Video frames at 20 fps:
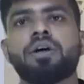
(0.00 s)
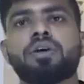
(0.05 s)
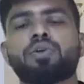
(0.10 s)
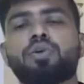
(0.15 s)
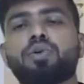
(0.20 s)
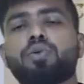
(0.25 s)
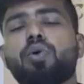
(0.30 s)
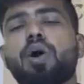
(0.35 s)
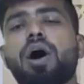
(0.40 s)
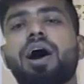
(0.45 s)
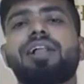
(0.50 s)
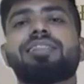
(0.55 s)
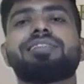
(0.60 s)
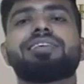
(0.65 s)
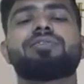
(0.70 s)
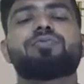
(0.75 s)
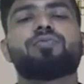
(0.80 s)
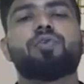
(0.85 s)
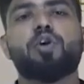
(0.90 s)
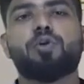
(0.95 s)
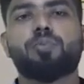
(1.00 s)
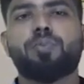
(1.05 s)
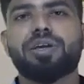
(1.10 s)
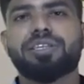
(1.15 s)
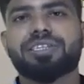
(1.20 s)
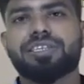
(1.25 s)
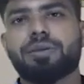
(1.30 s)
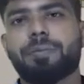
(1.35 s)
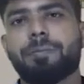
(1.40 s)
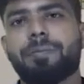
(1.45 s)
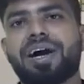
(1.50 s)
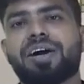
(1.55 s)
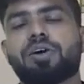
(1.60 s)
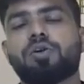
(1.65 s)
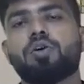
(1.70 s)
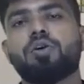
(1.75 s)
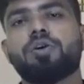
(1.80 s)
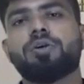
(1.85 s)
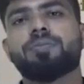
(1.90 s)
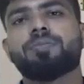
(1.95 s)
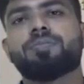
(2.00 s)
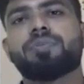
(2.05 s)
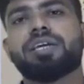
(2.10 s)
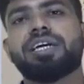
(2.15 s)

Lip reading: To do all these 4 projects, bungalow,